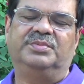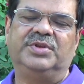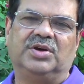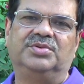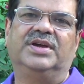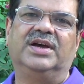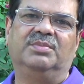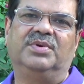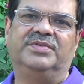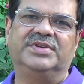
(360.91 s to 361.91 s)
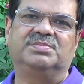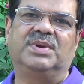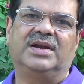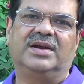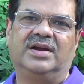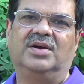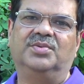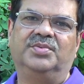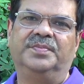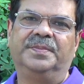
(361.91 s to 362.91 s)
without the help of this planet
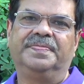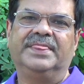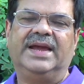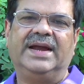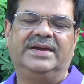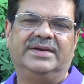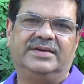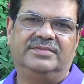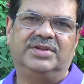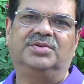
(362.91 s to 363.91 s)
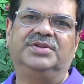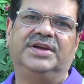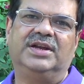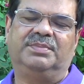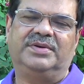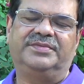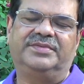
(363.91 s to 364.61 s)
Rahu and without the help of